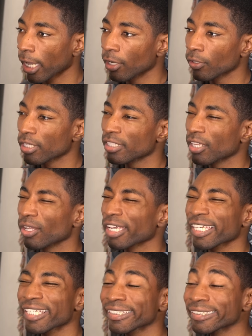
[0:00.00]
I know they, they'll
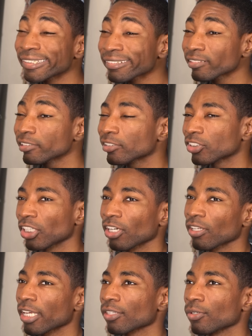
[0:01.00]
occasionally share
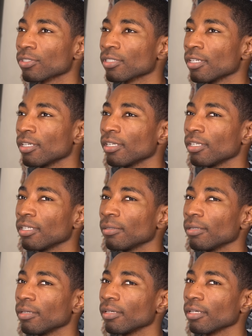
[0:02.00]
like those
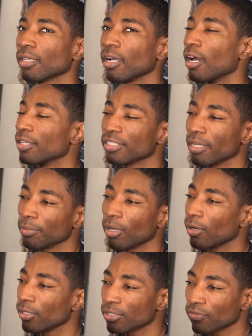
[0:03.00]
concept
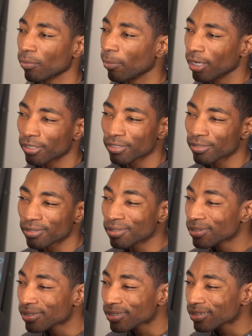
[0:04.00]
arts for
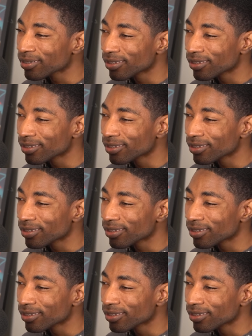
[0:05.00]
monsters.